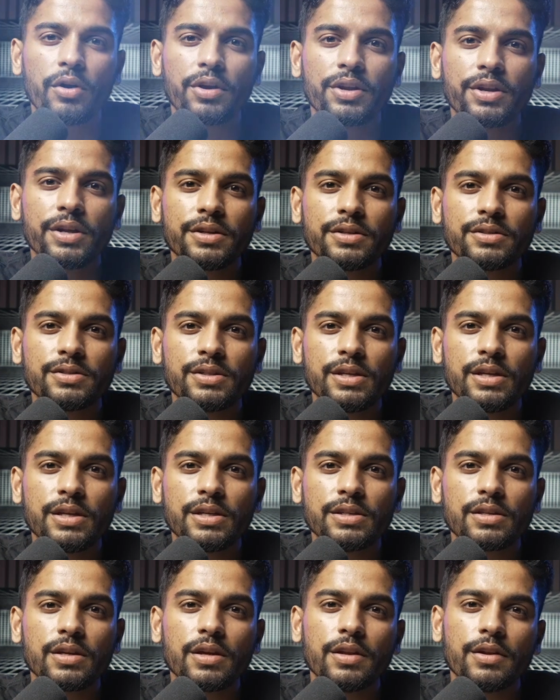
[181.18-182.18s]
Marketing
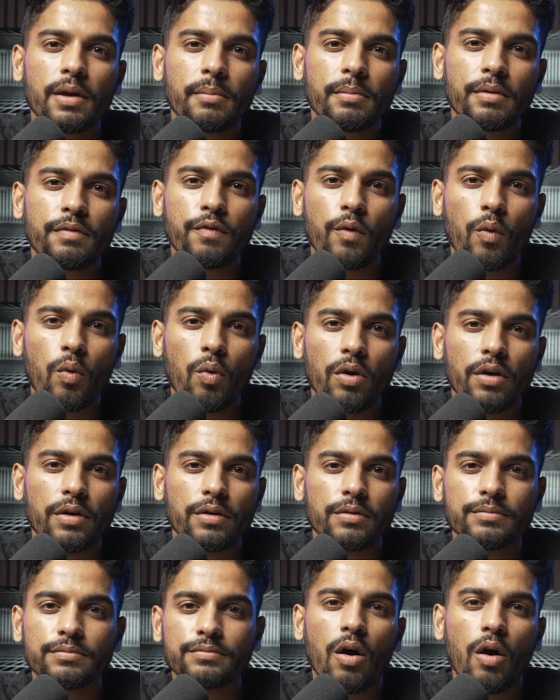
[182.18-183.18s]
disease number 4,
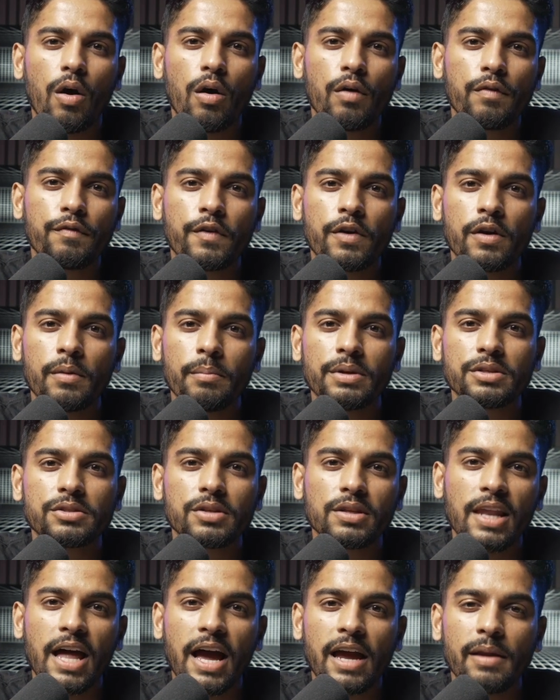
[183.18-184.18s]
offer
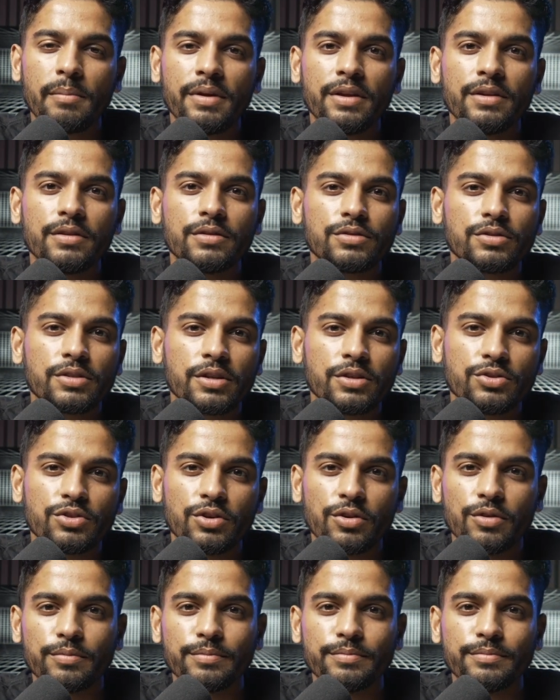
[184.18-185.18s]
misalignment
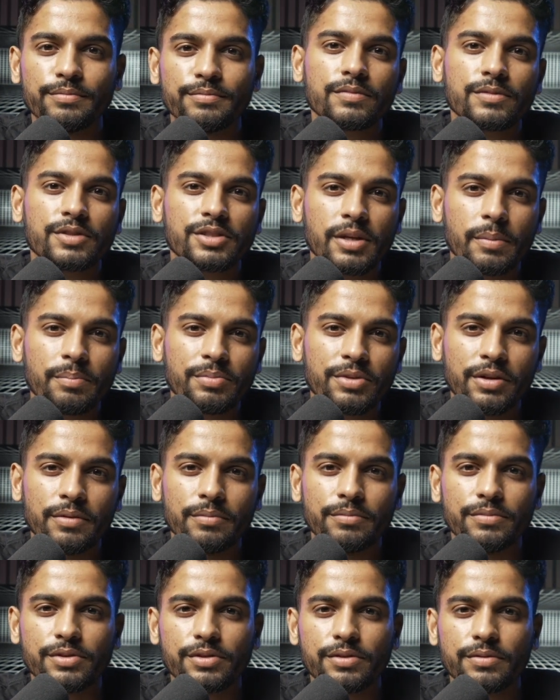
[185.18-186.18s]
syndrome.
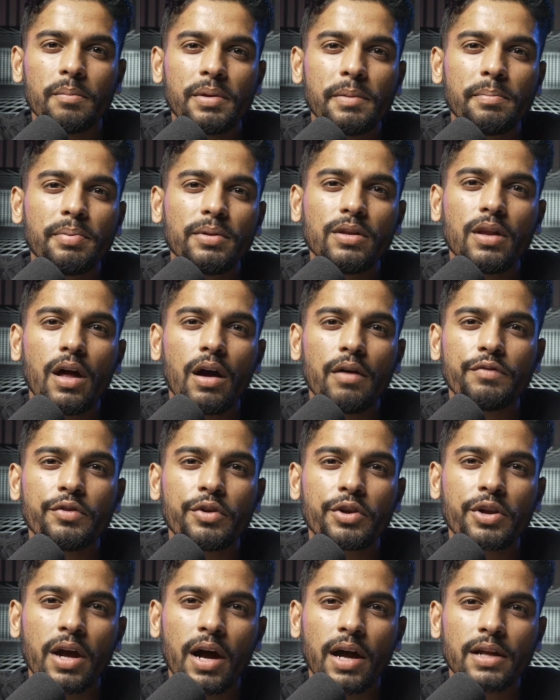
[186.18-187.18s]
Symptoms: people love
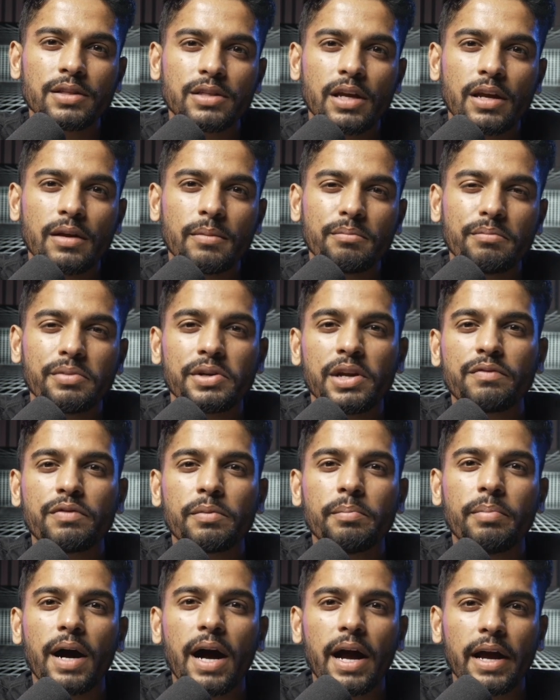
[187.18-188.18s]
your content but
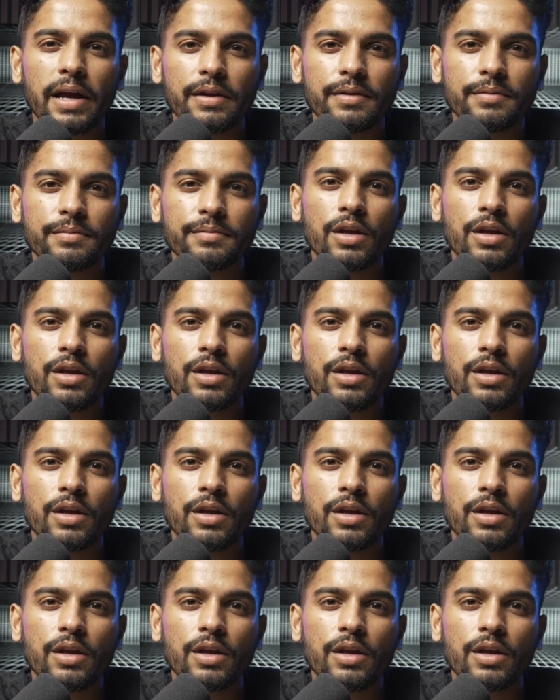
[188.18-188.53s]
never buy.